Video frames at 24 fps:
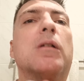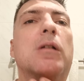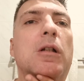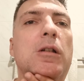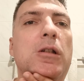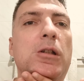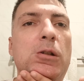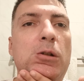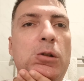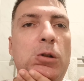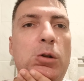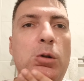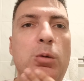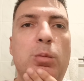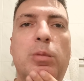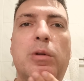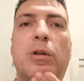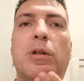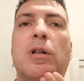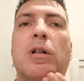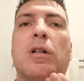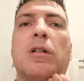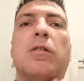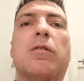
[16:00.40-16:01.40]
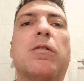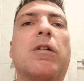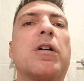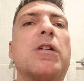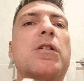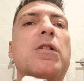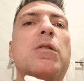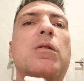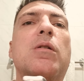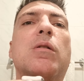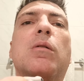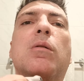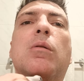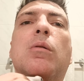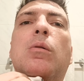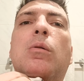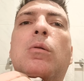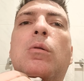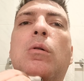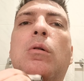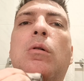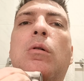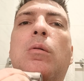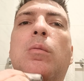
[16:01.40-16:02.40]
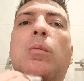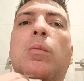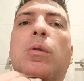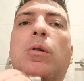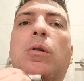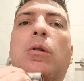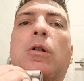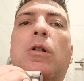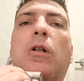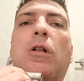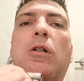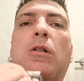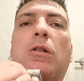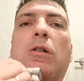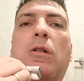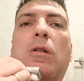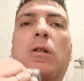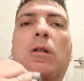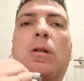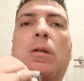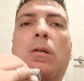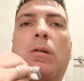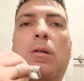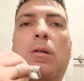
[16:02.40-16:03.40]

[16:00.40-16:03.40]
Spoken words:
nothing to be addressed to Progress.